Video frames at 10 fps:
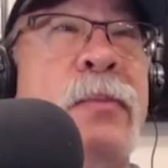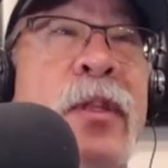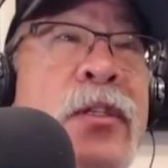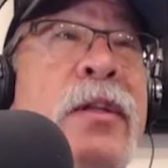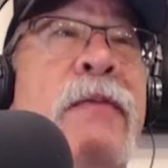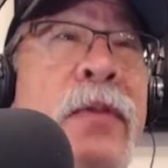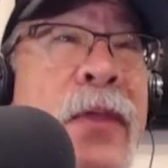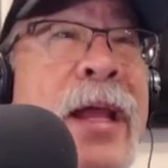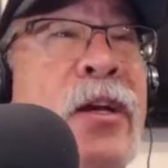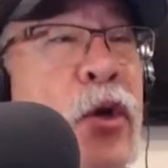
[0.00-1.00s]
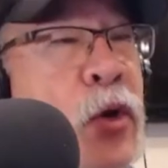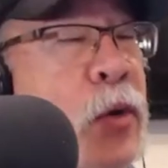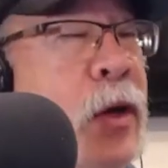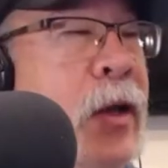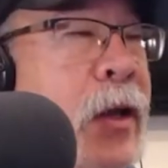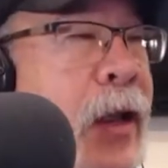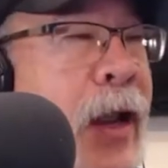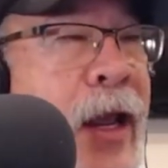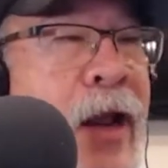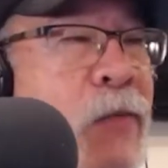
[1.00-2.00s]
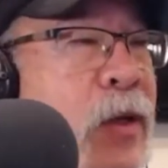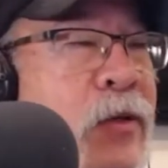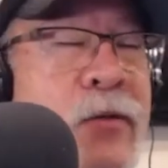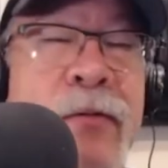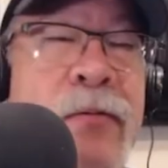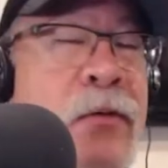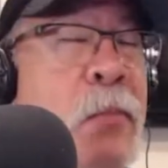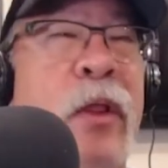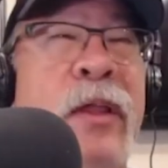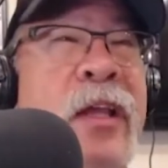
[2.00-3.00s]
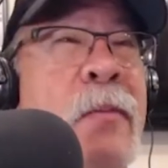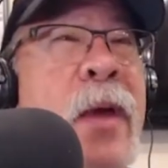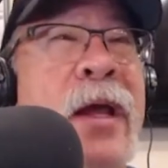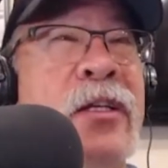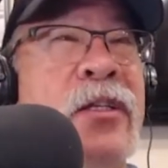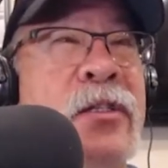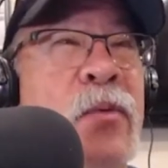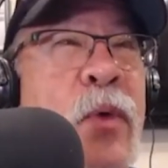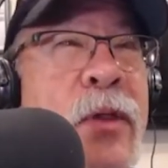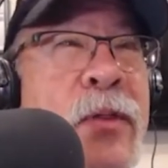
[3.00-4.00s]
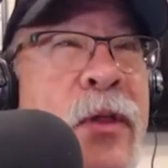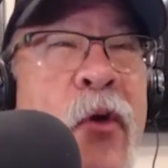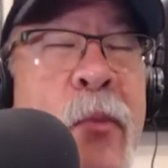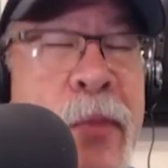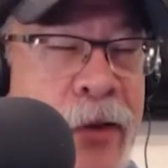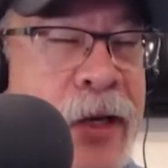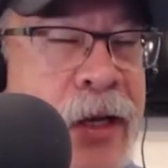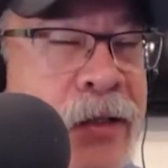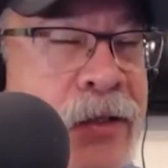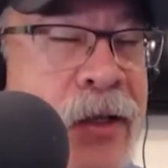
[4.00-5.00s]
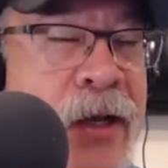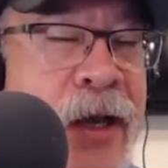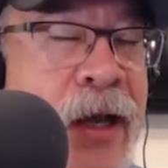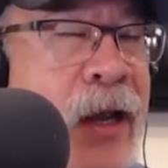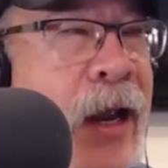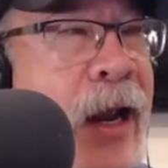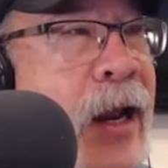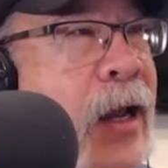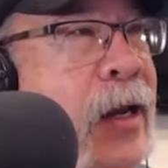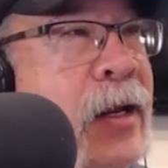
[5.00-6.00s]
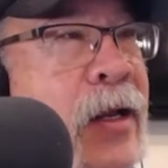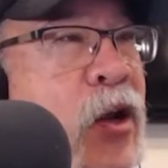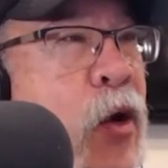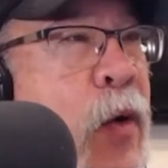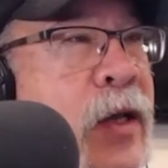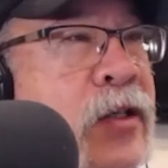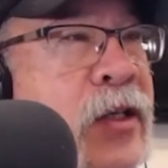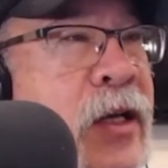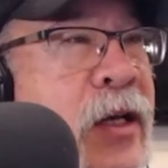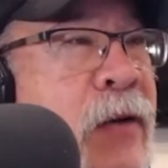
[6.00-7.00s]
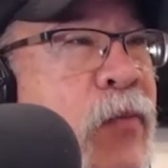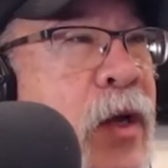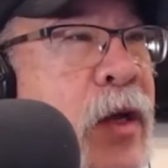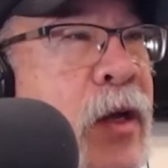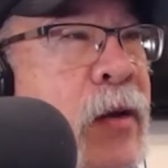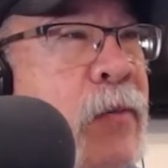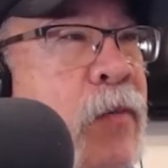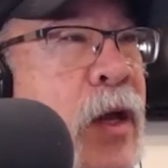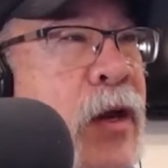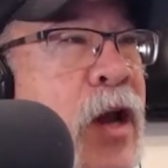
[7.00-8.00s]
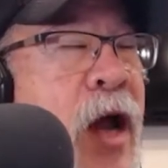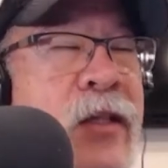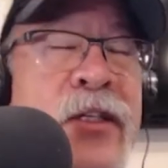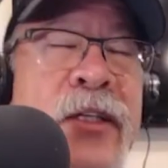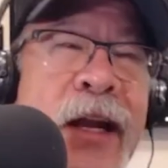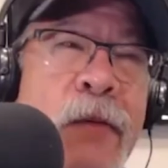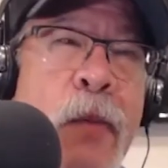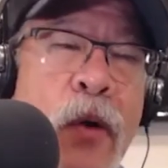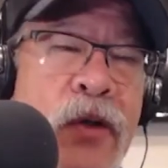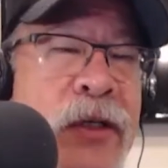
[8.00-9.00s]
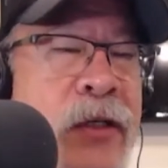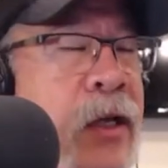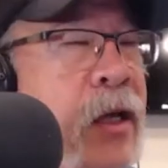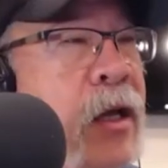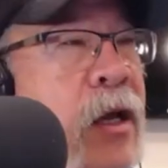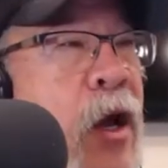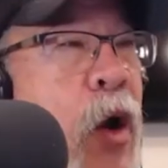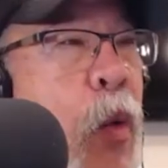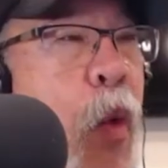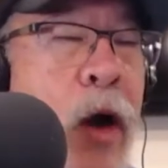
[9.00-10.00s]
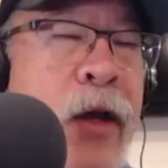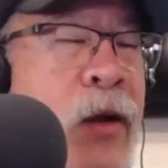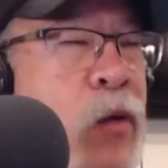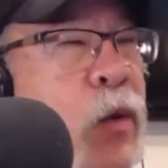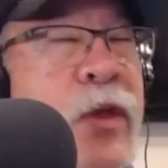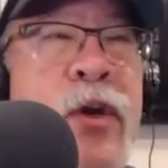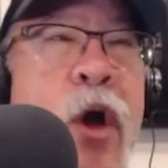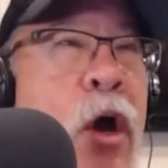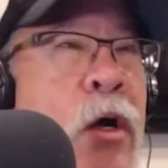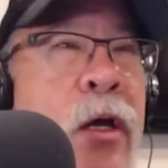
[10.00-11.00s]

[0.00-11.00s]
of the stuff that they do. And I've been completely amazed with their abilities. And, I see a non-sighted person walking with a dog,